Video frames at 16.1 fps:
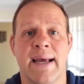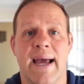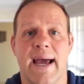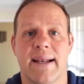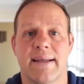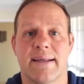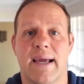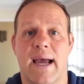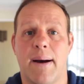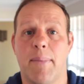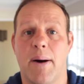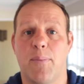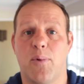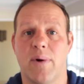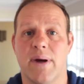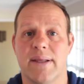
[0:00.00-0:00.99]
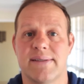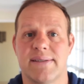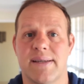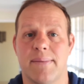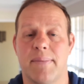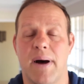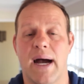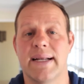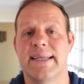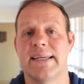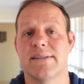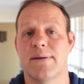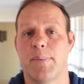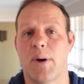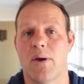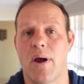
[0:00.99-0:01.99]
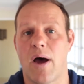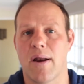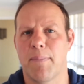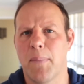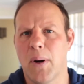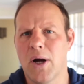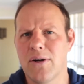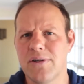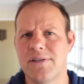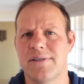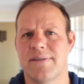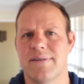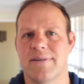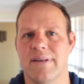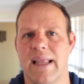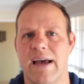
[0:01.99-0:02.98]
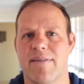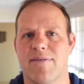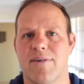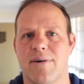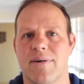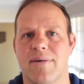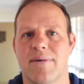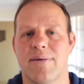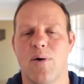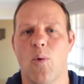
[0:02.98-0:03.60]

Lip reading: and come up with some ideas about, on a personal level,